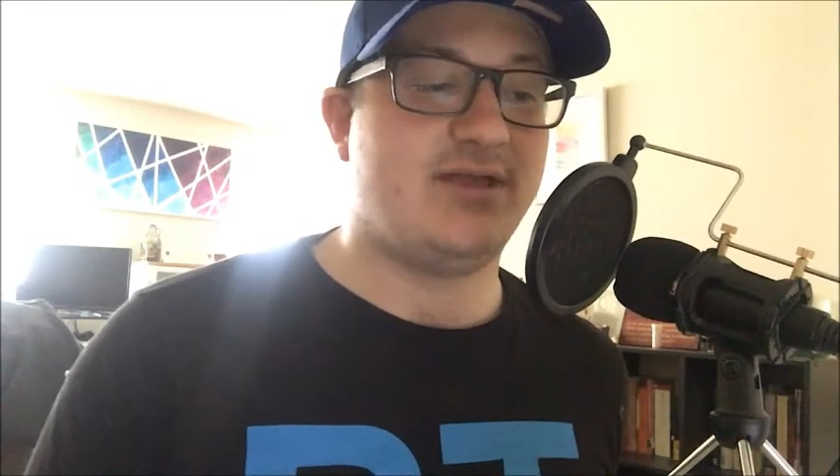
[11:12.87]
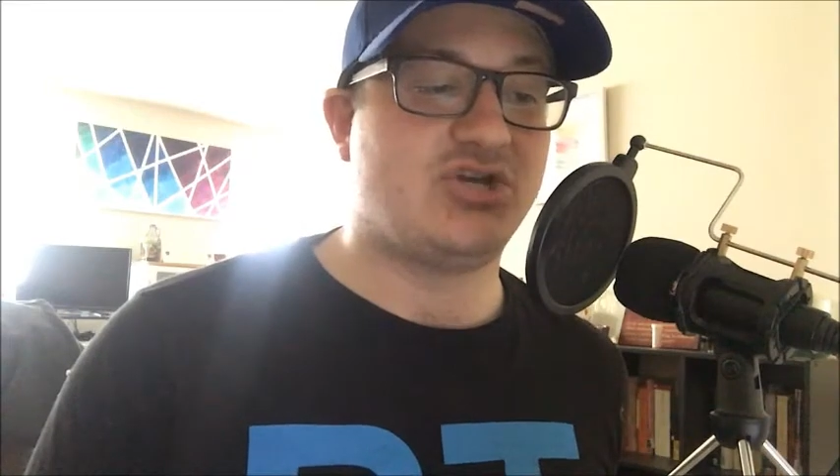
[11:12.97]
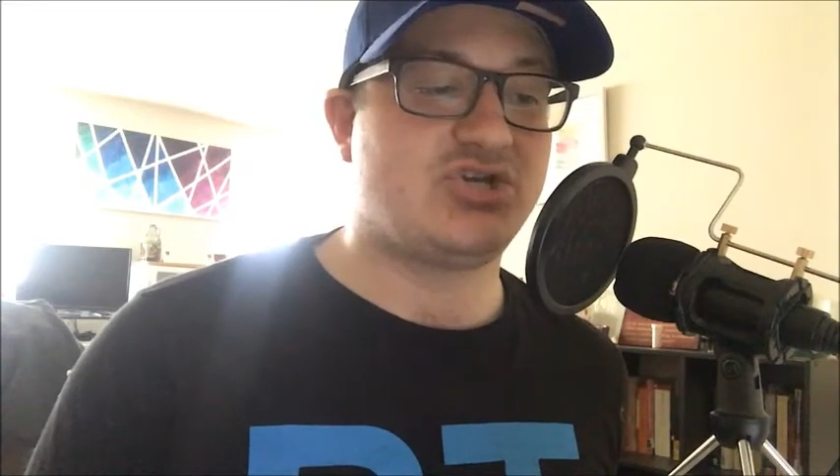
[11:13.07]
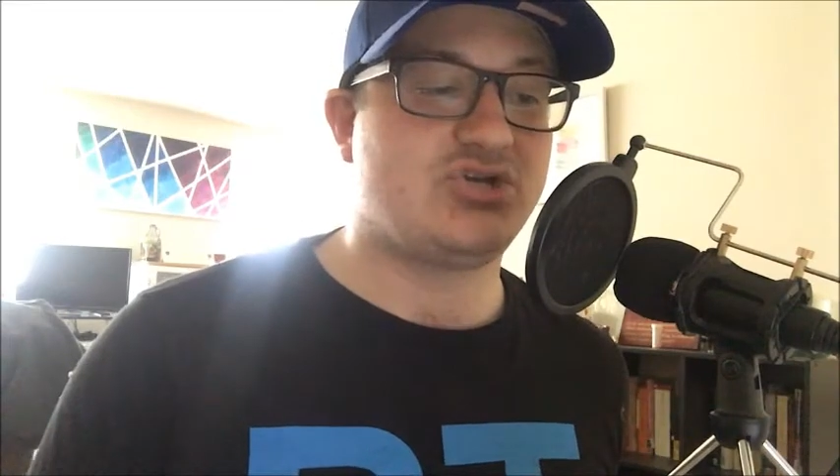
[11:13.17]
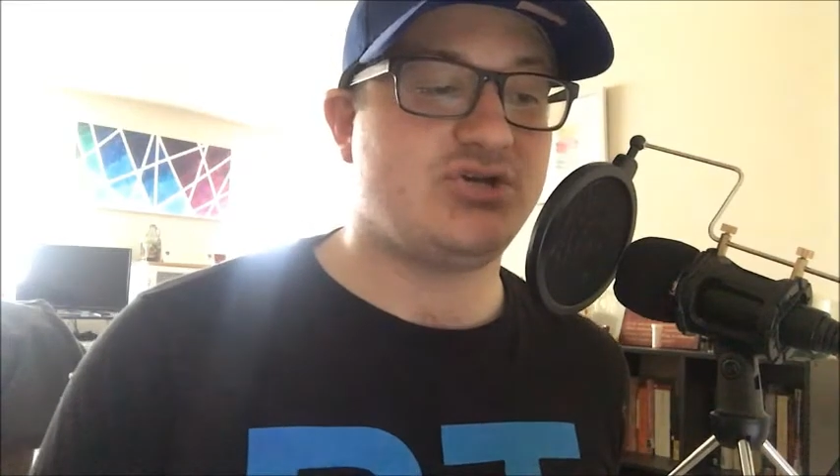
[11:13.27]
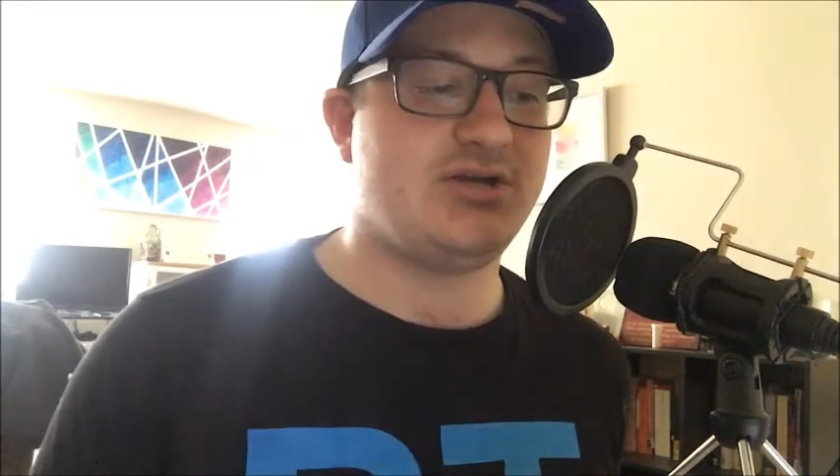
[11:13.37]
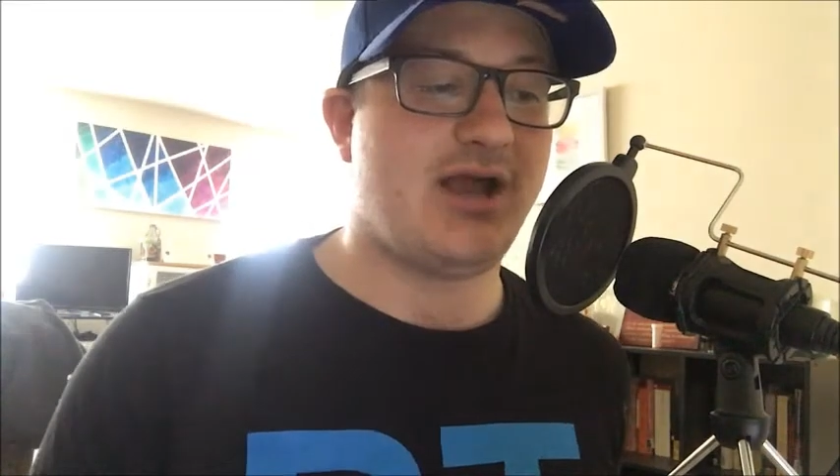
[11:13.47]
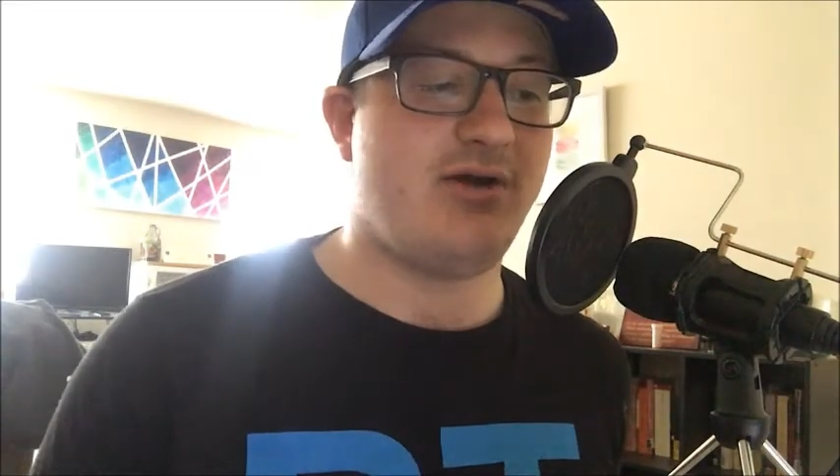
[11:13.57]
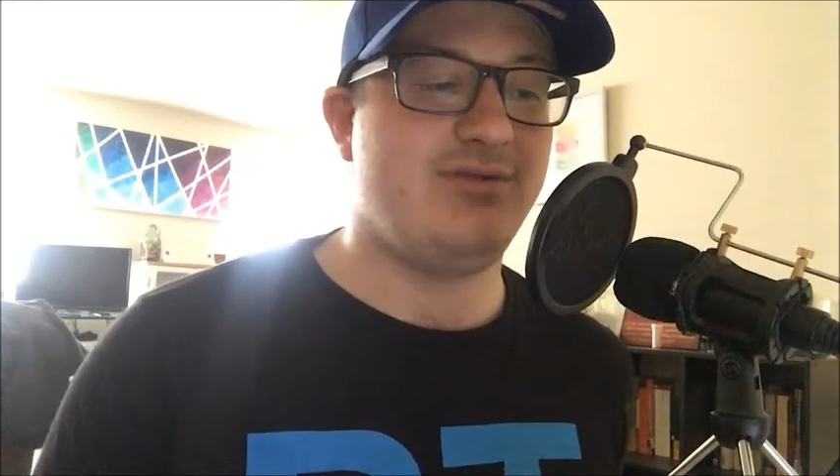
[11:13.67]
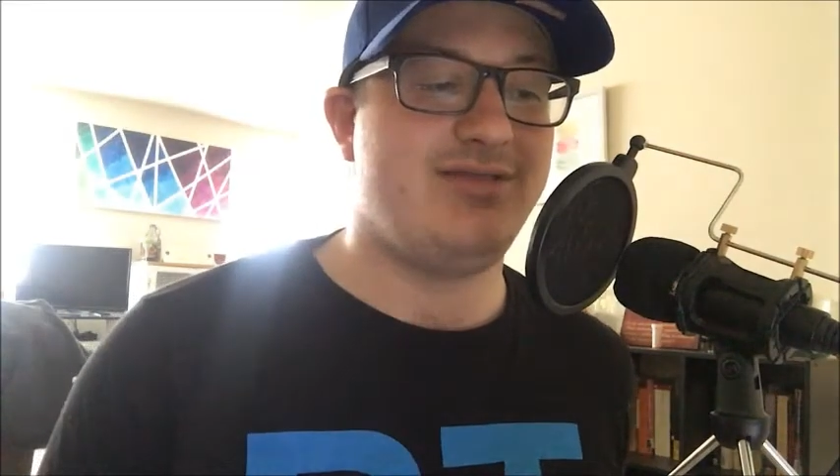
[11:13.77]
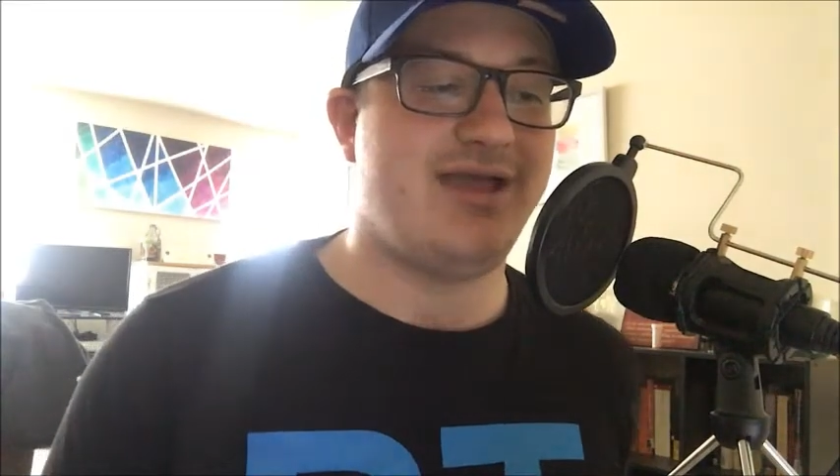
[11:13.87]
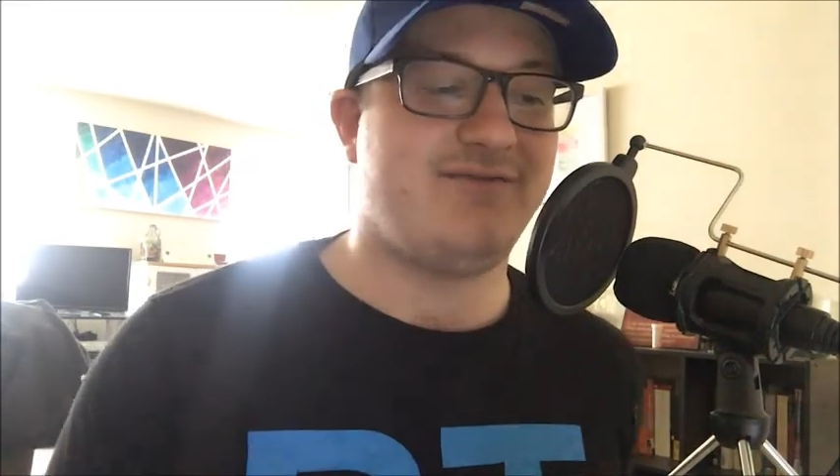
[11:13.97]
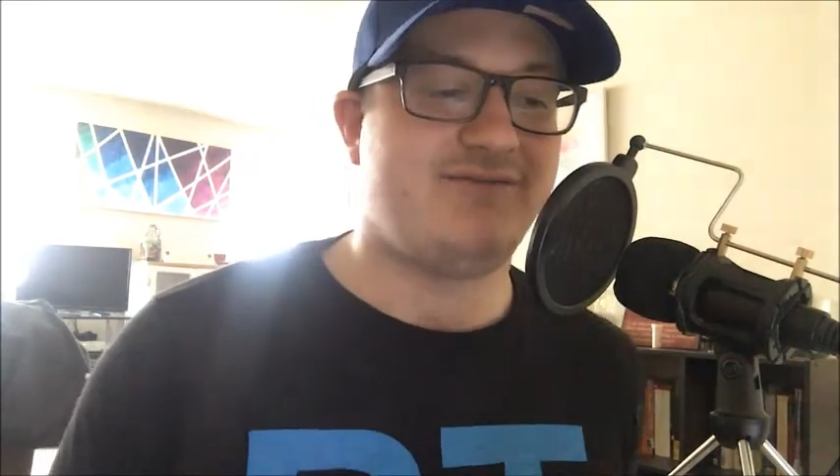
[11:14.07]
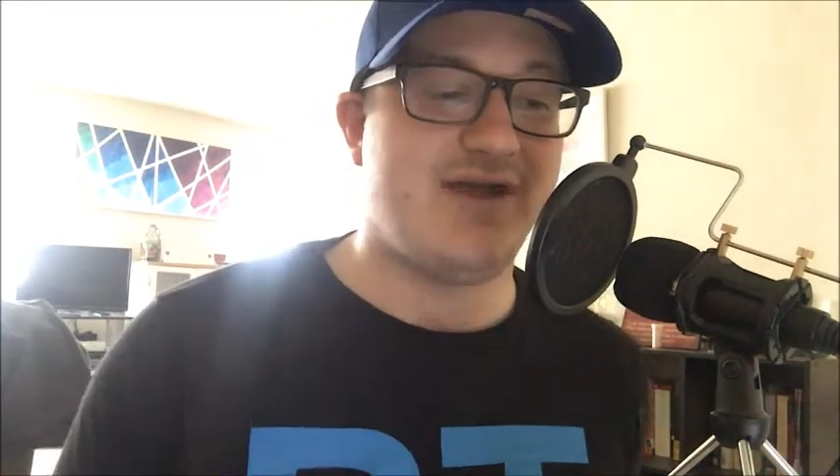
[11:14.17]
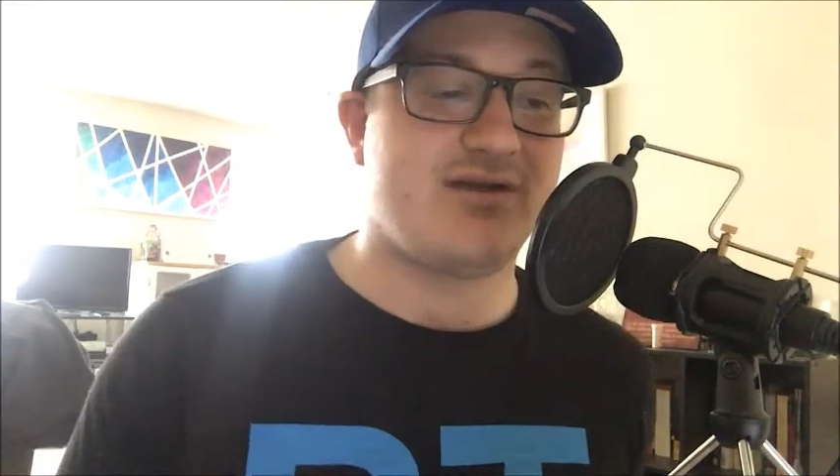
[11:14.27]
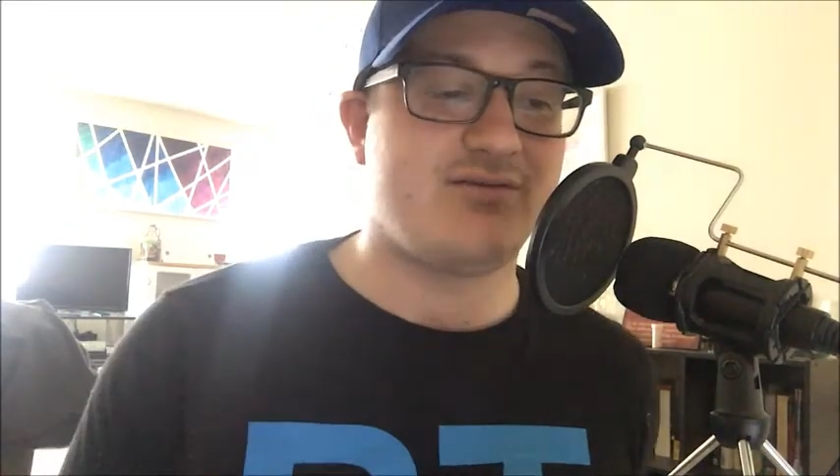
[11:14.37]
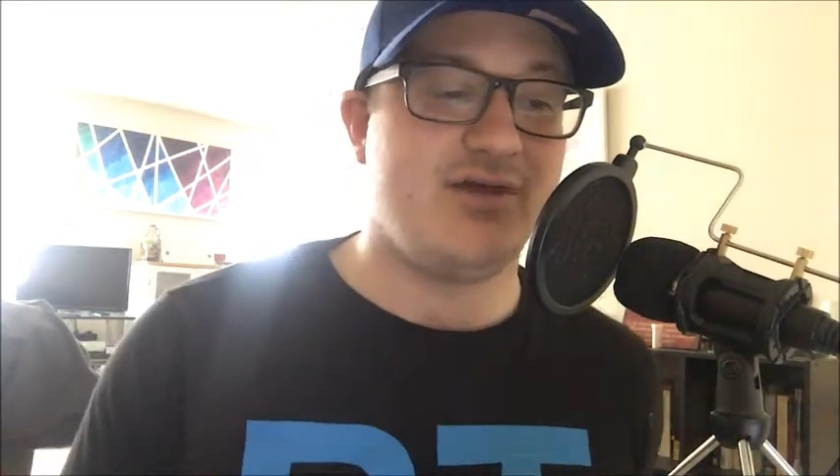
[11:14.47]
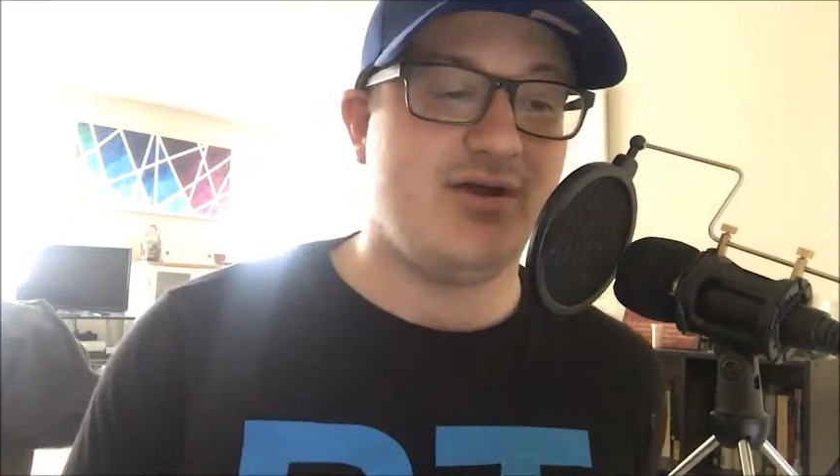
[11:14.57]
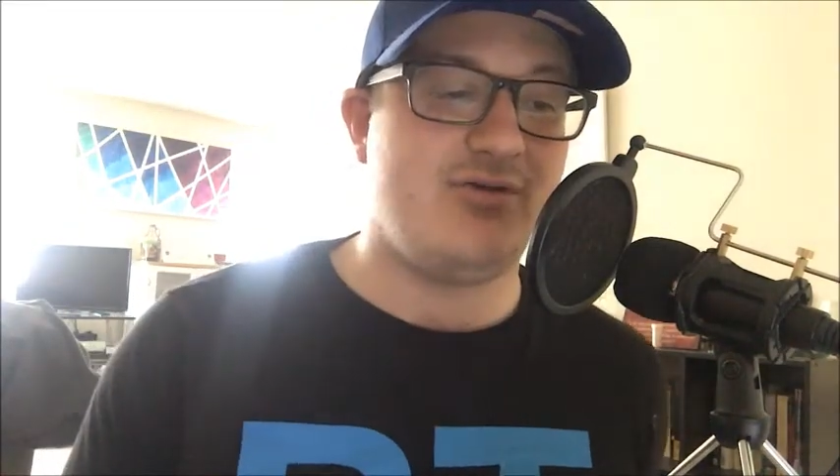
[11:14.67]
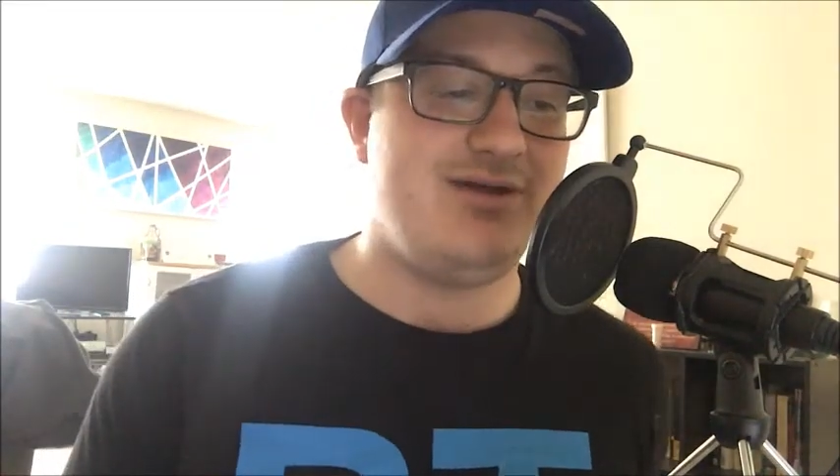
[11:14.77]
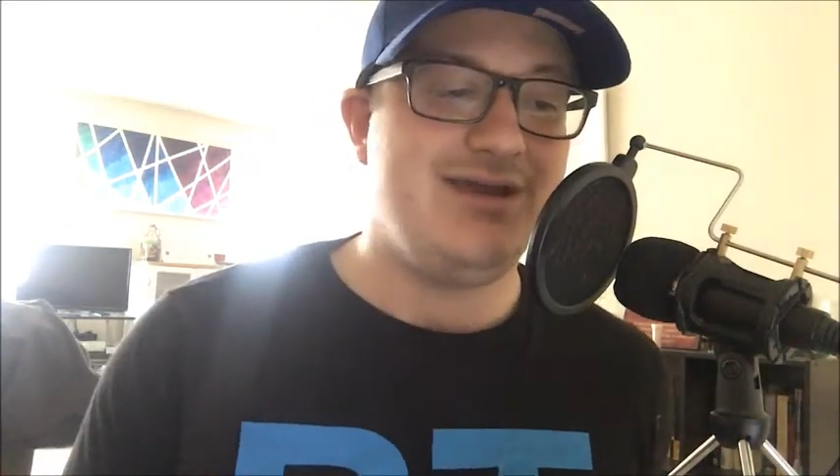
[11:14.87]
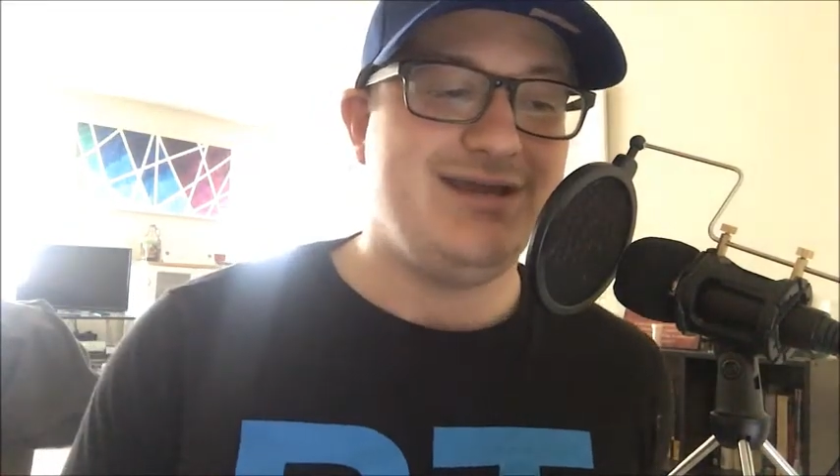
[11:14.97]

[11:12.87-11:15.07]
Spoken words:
they fare, though,